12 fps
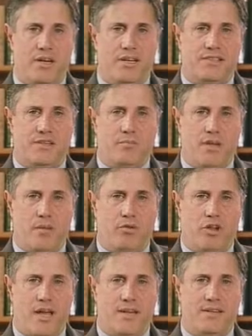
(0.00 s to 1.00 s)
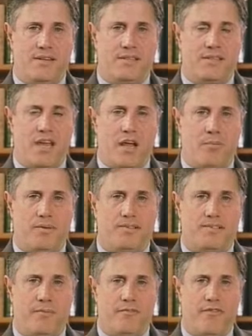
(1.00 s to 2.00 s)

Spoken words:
needs to be applied to the scalp in some